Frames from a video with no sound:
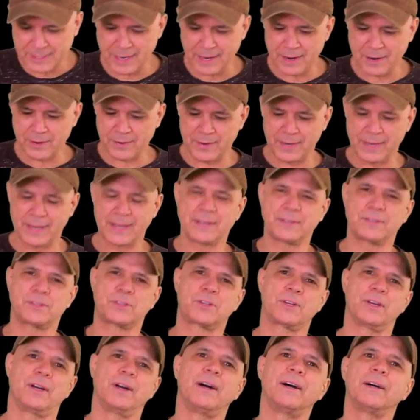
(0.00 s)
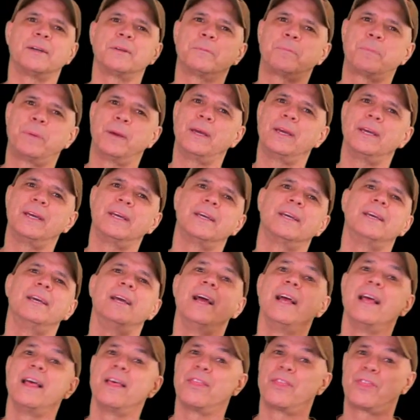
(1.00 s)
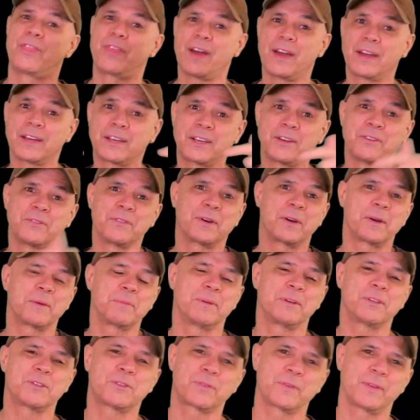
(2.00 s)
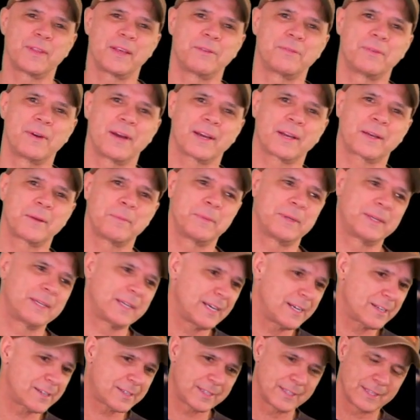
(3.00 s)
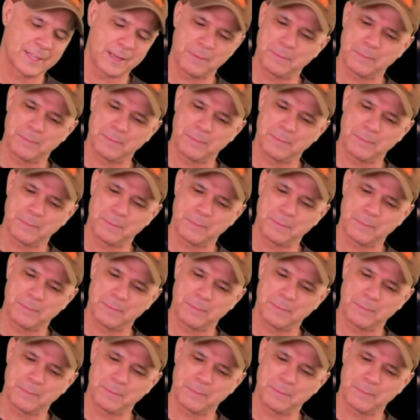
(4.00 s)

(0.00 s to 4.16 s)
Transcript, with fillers: Terry and Sean P, thank you very much for that recommendation.